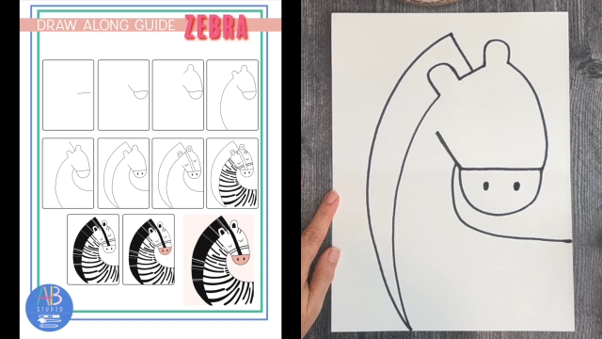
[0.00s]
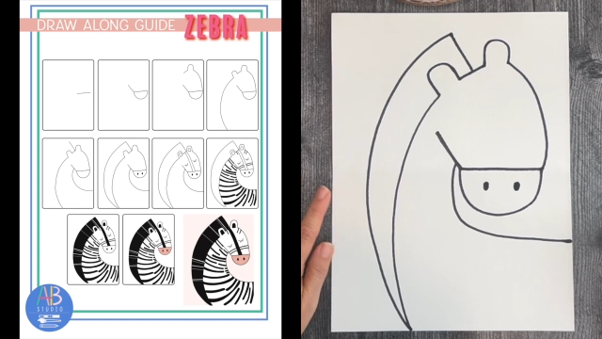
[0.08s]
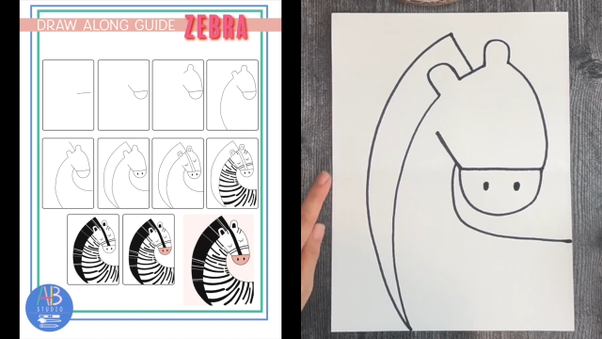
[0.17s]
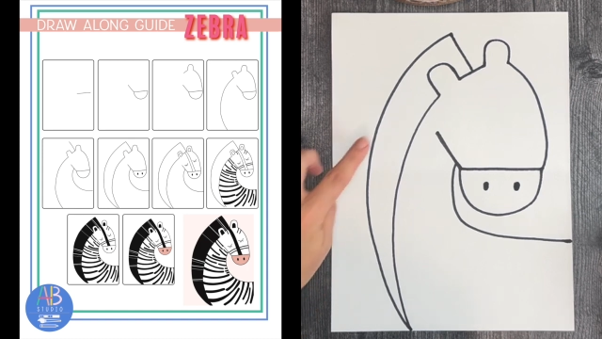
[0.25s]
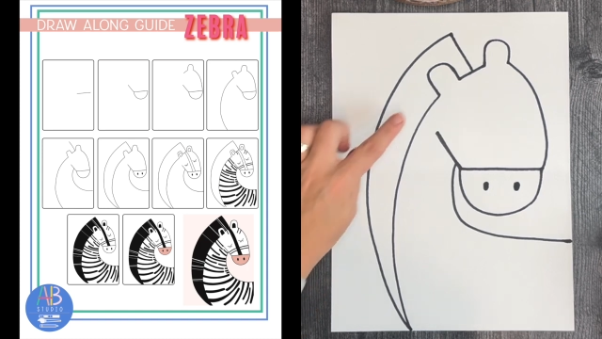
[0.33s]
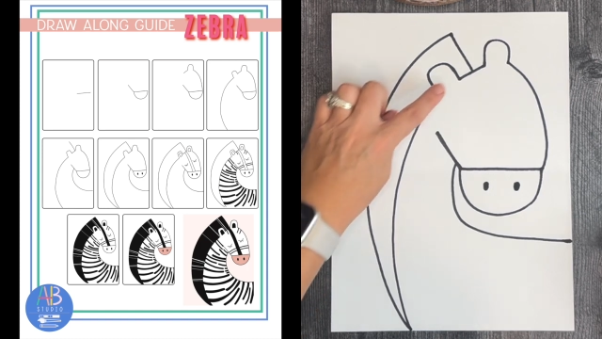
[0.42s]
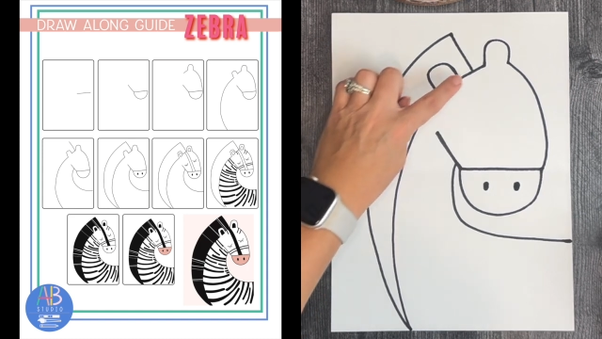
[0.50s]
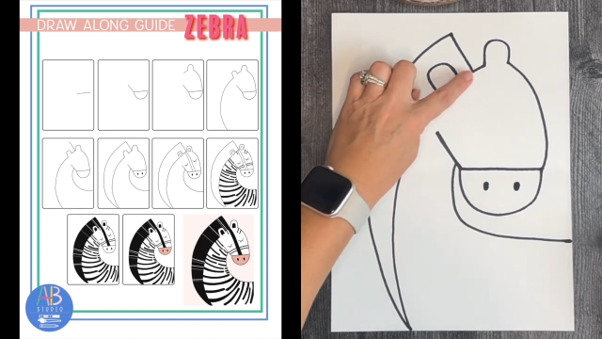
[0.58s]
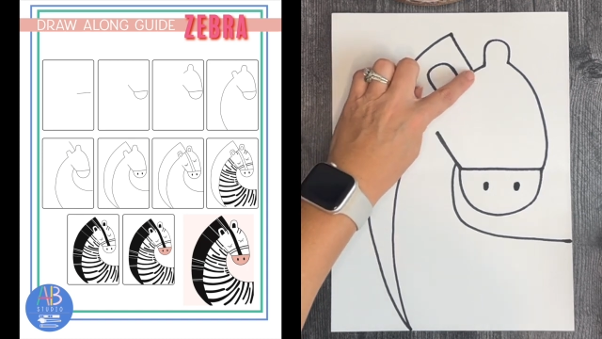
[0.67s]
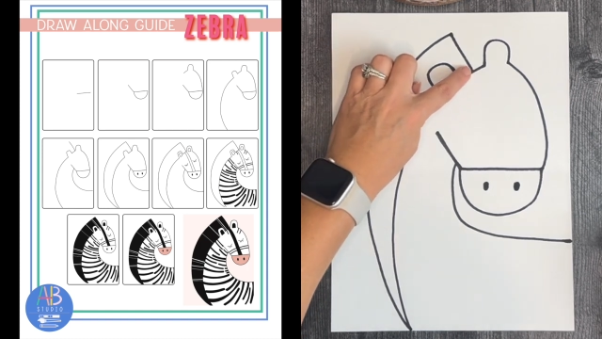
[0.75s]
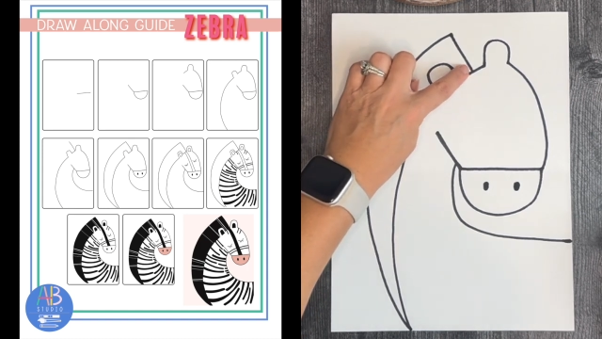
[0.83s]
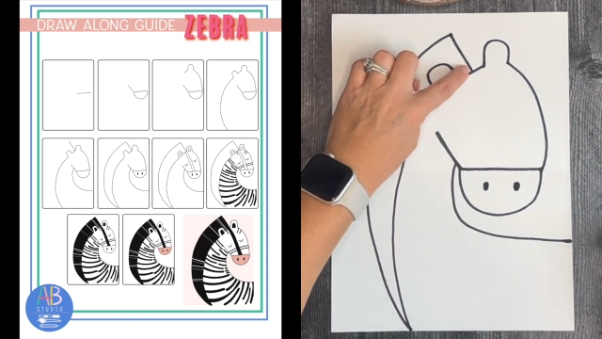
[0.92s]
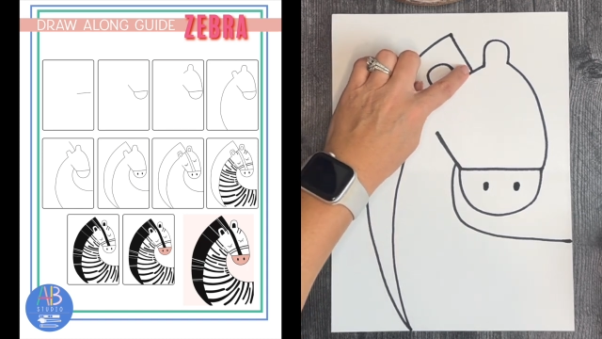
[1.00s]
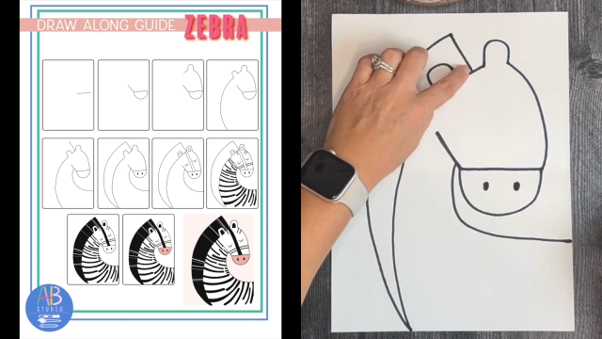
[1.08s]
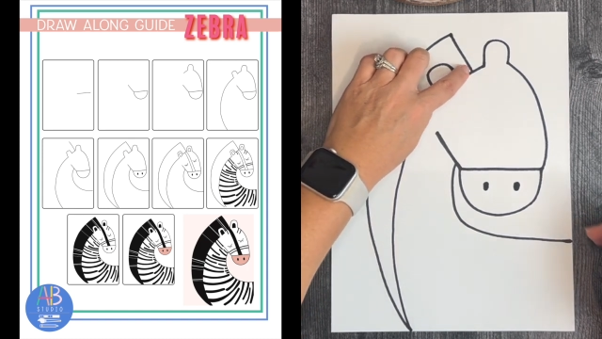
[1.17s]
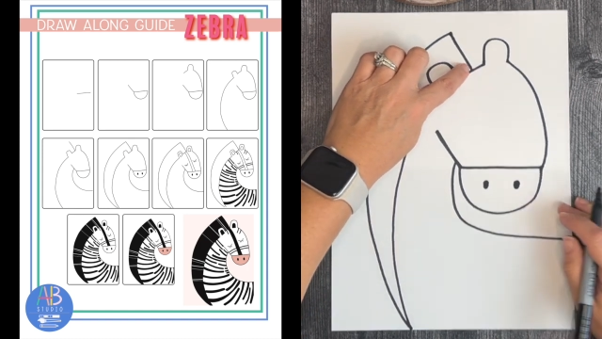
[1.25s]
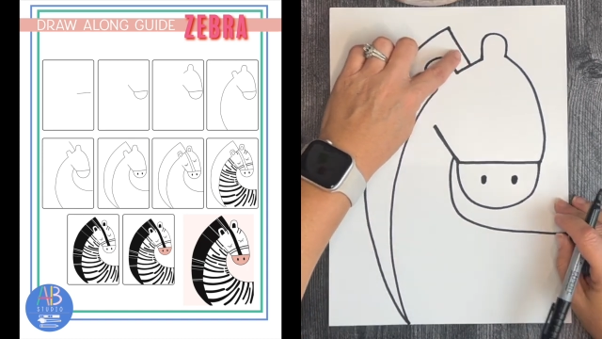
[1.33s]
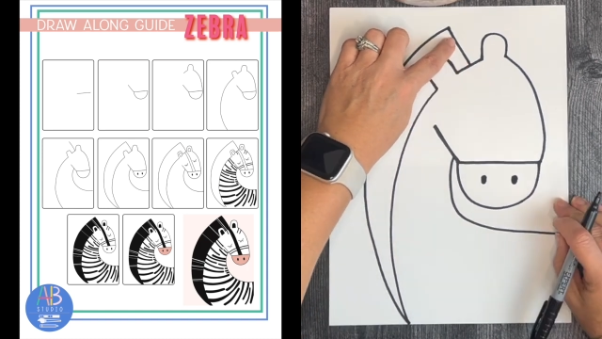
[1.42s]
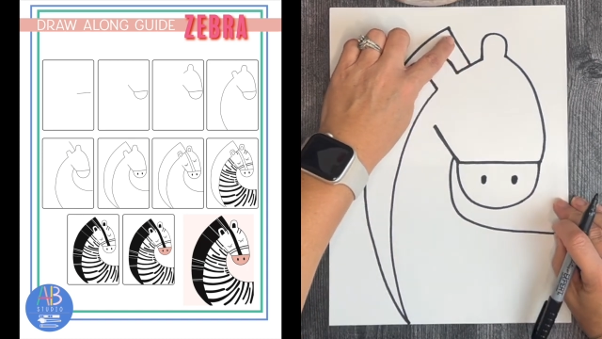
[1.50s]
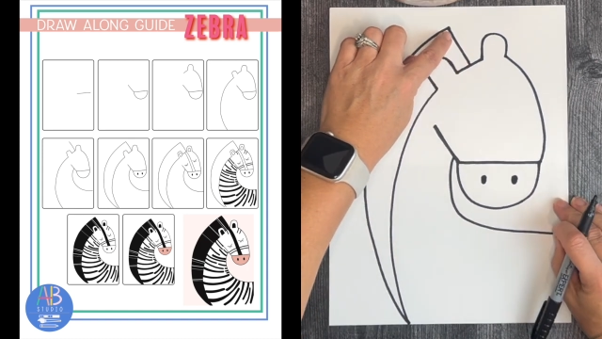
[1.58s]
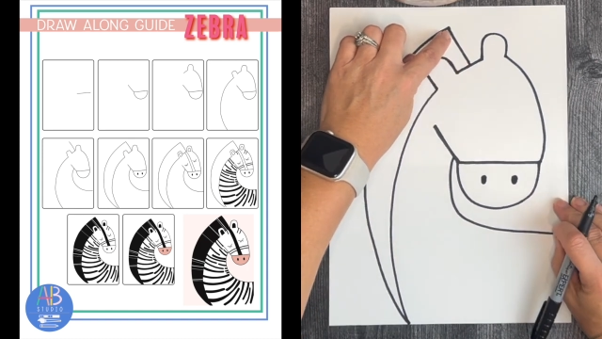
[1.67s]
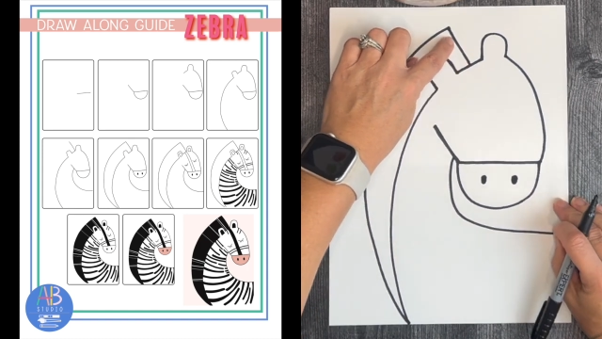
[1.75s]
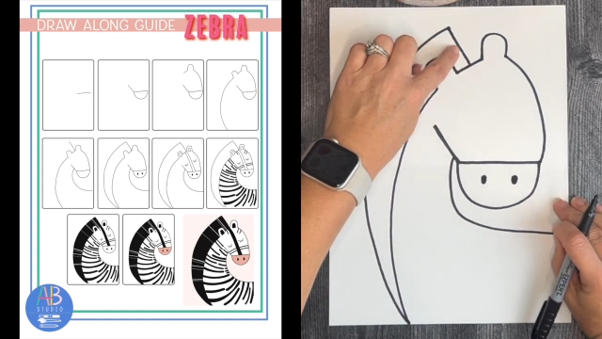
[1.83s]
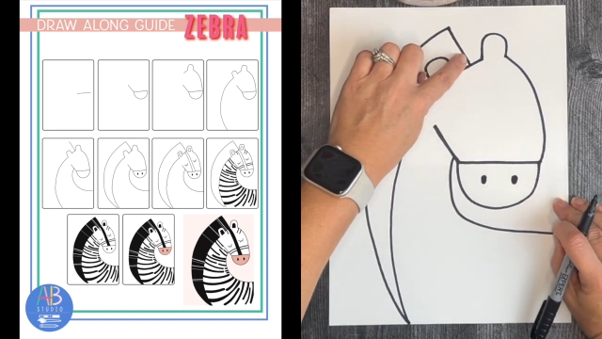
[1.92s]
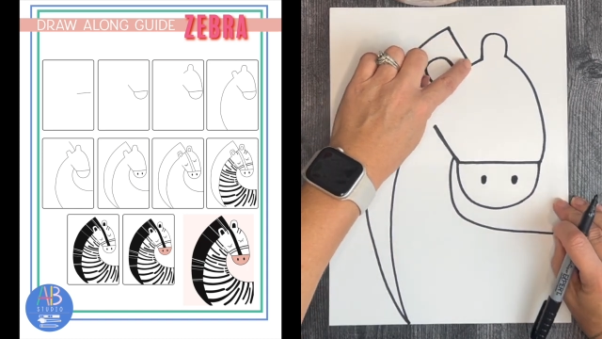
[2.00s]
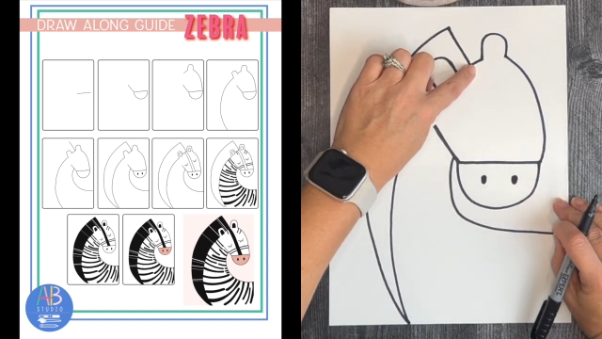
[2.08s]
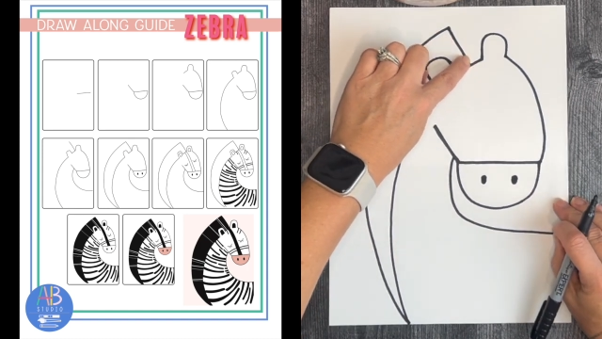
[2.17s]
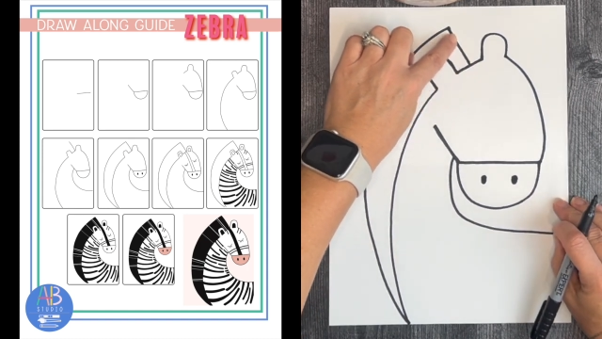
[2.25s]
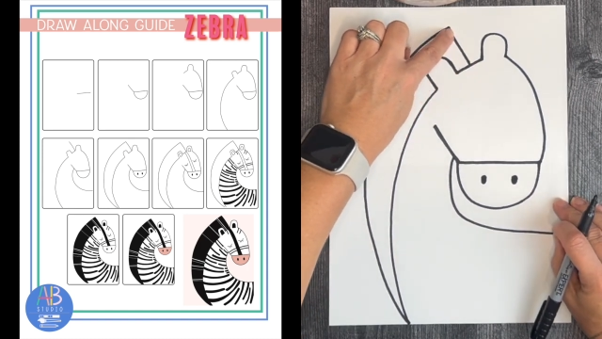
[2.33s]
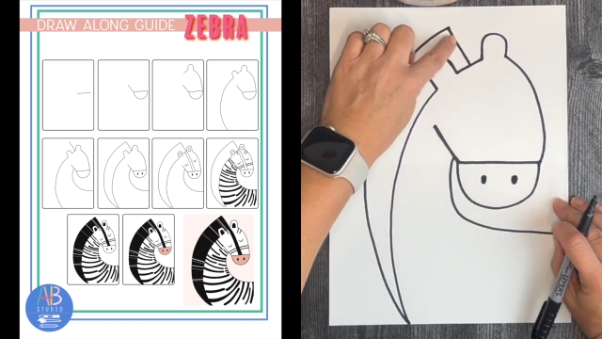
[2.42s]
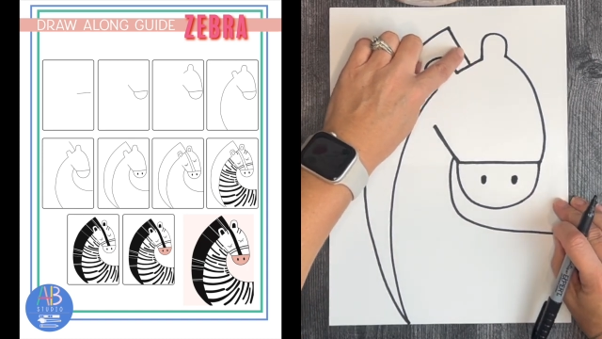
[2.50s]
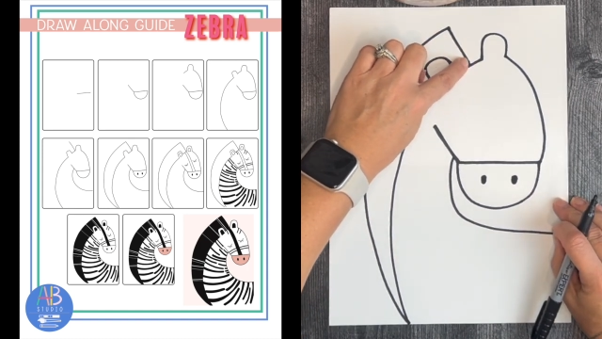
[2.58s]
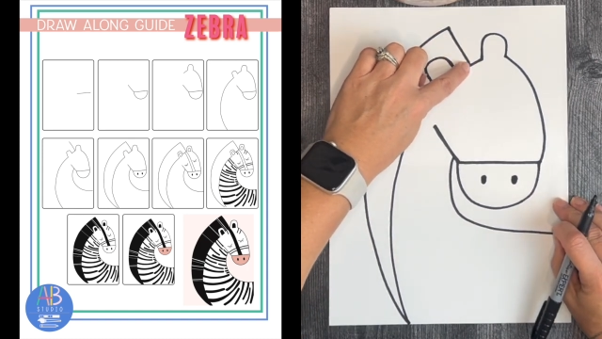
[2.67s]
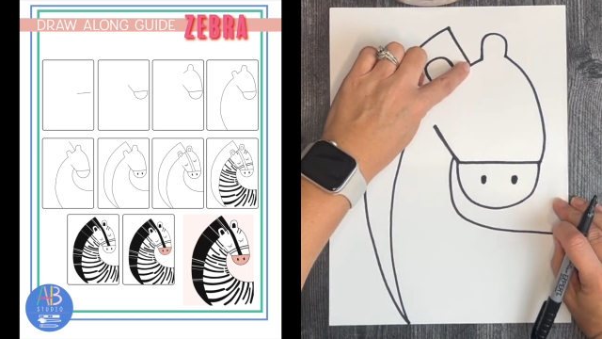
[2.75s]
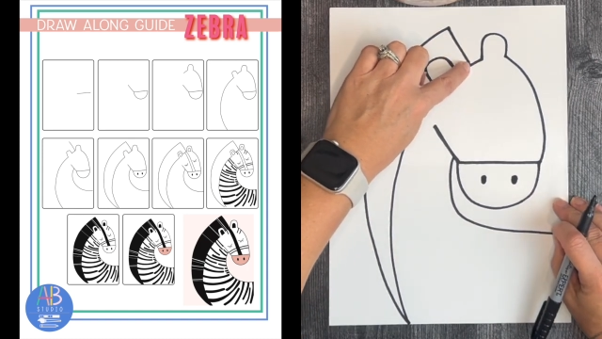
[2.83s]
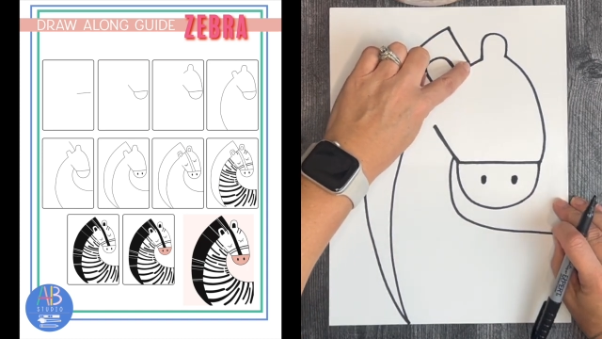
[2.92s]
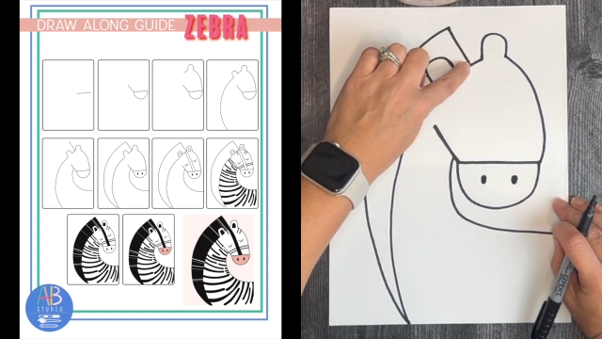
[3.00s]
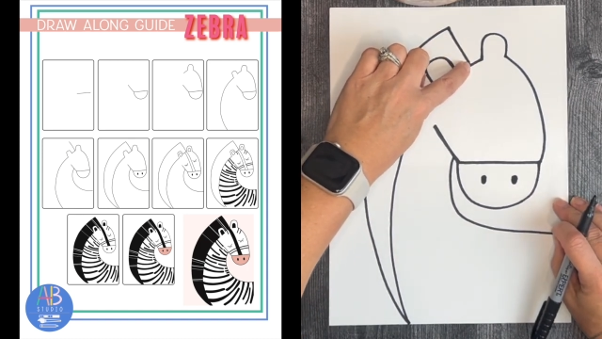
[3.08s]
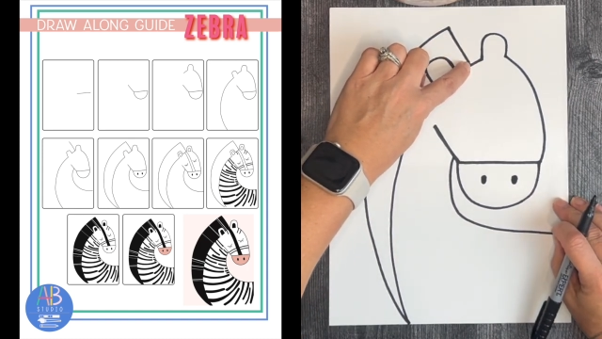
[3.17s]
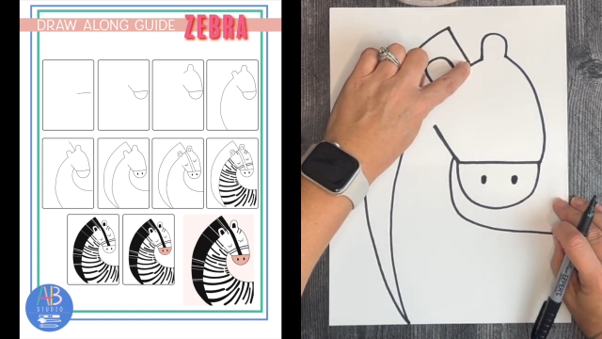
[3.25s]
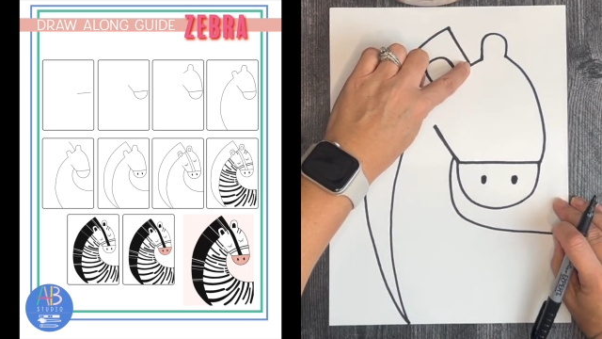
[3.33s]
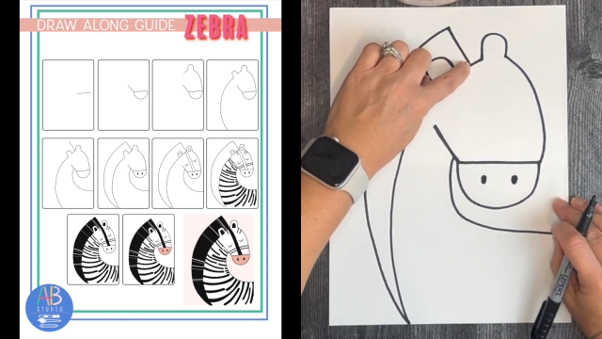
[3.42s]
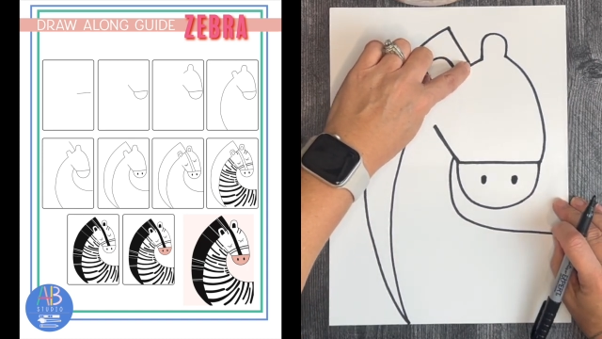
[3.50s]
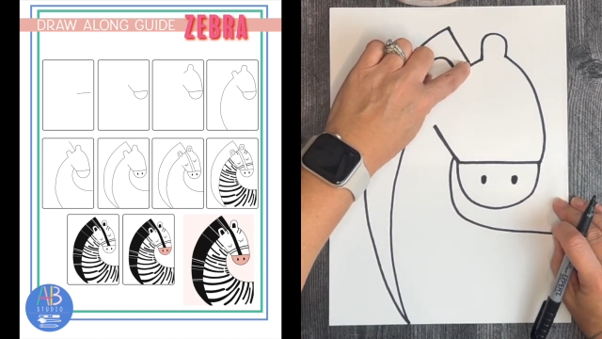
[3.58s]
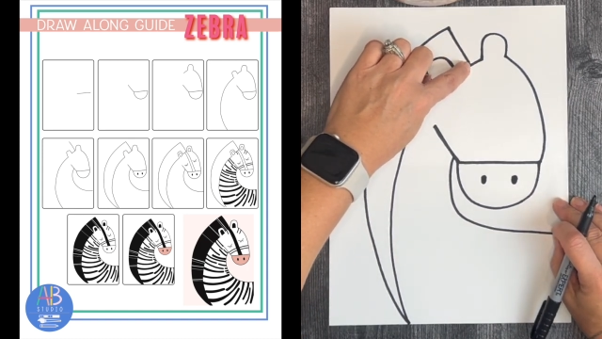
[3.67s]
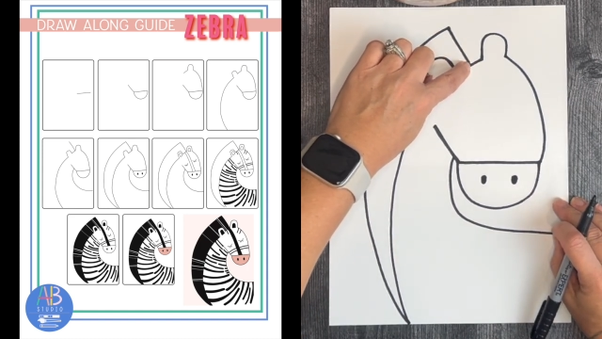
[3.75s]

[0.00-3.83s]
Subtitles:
No face is visible, so there are no lips to read.